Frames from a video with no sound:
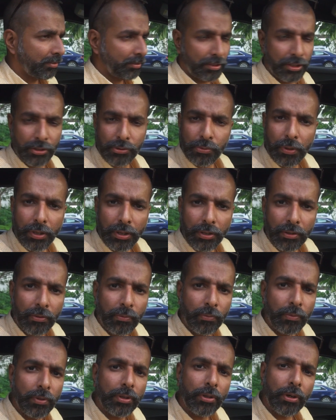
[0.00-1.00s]
this one
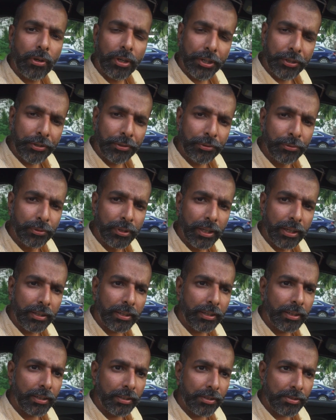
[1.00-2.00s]
will not let you do
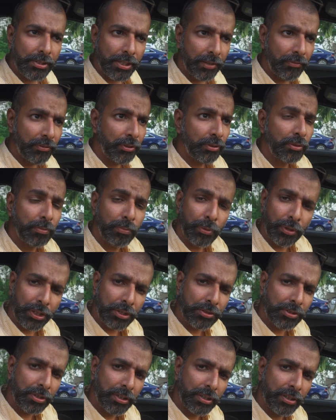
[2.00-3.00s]
that, saving you
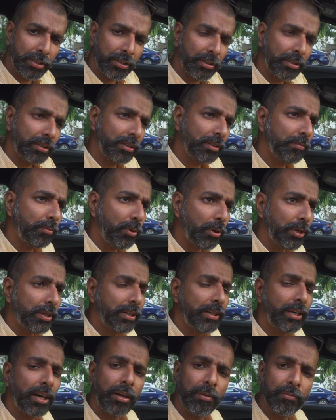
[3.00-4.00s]
potentially
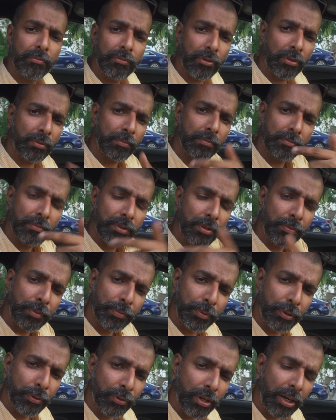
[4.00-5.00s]
bodily harm from the
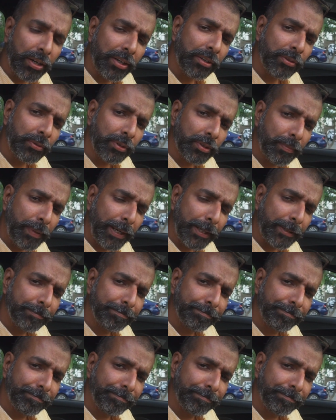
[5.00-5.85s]
people you run into at the back.